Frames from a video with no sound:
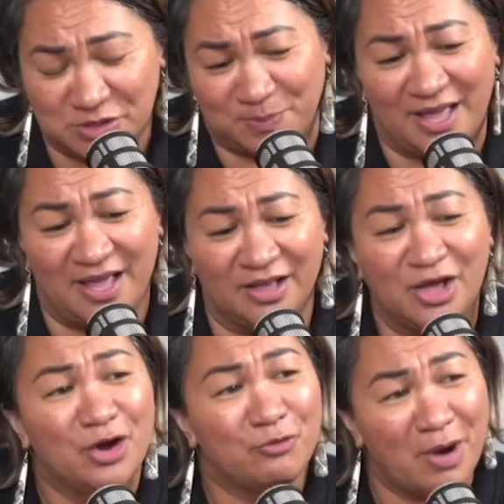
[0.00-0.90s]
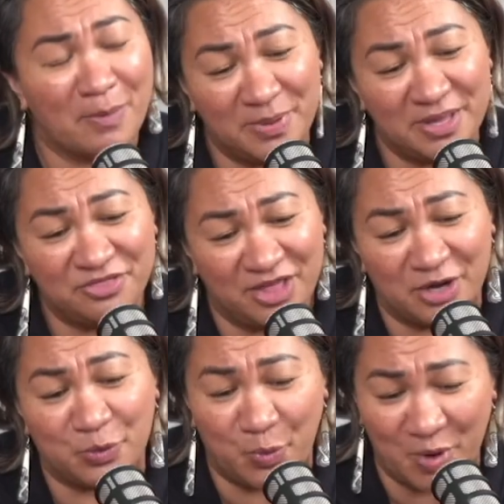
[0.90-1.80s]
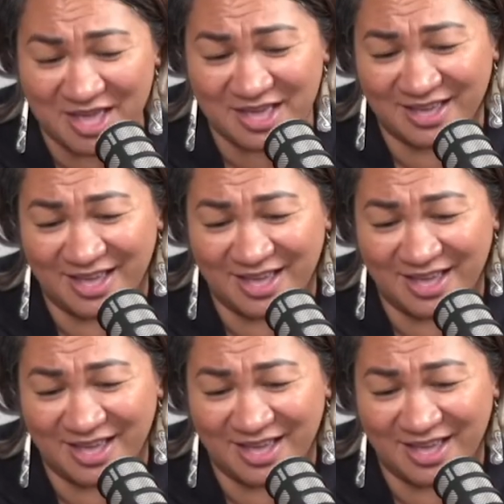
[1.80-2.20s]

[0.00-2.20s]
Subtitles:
playing rugby that week.